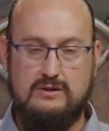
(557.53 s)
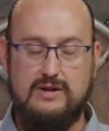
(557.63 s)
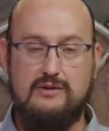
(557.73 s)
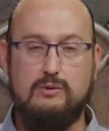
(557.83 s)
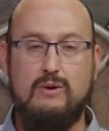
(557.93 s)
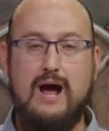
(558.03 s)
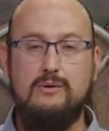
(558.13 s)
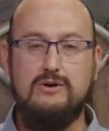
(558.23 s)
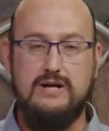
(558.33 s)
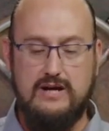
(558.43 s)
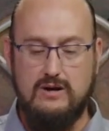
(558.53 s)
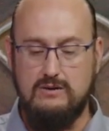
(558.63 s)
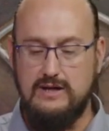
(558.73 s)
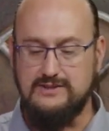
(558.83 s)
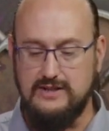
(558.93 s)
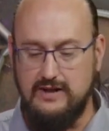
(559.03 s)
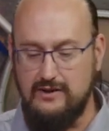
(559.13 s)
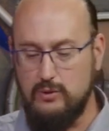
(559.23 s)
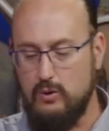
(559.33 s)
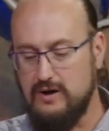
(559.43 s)
Now the router here is
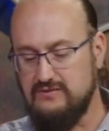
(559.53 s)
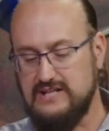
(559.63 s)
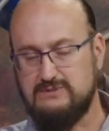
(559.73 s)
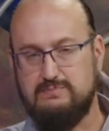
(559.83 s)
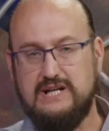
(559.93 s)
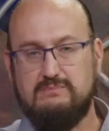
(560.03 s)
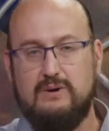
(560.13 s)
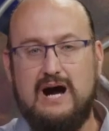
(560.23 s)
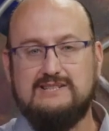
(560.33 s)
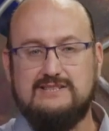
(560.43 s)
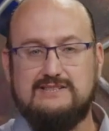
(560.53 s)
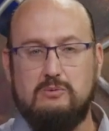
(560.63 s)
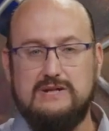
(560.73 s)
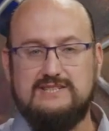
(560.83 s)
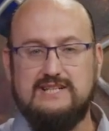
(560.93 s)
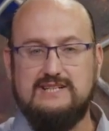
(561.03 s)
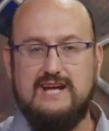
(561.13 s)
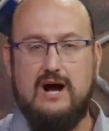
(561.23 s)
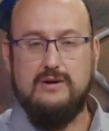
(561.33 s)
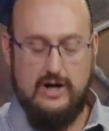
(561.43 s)
another one of these big boxes that we see
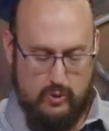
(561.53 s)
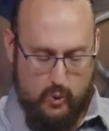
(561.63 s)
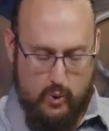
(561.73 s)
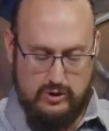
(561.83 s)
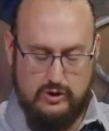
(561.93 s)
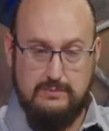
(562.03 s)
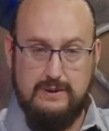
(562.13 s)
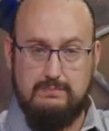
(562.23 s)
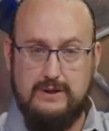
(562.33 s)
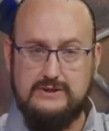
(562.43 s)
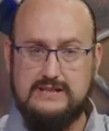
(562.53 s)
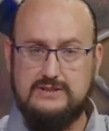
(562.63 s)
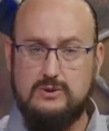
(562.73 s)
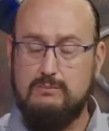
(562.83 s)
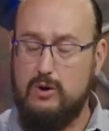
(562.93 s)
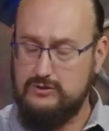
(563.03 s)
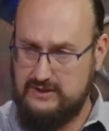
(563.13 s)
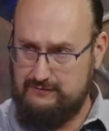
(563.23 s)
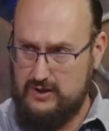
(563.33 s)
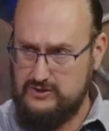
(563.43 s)
down here, or could be built into a
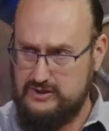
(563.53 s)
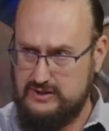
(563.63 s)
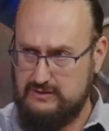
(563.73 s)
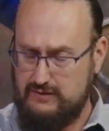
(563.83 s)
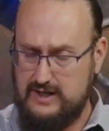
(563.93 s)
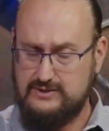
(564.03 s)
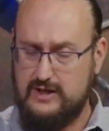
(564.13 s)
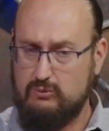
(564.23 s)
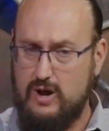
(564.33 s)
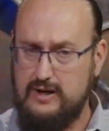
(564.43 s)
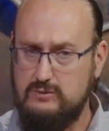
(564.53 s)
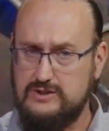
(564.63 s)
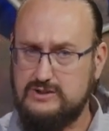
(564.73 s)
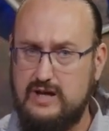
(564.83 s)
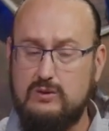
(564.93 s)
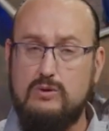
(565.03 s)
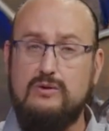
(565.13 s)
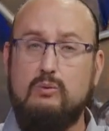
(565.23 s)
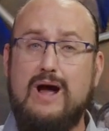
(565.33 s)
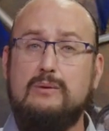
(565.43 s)
multifunctioning device like Ronnie was saying, where
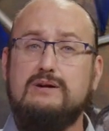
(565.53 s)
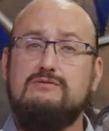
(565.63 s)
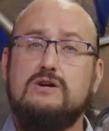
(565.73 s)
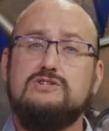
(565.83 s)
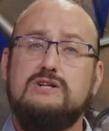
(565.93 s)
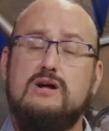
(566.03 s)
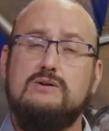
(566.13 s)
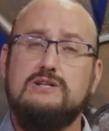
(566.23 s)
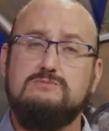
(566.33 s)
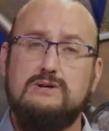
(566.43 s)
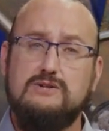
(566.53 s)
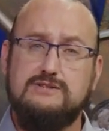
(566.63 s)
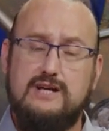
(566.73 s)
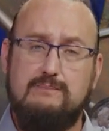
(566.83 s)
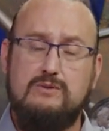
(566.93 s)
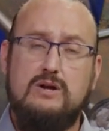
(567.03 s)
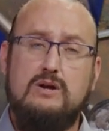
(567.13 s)
the routing functionality is built in.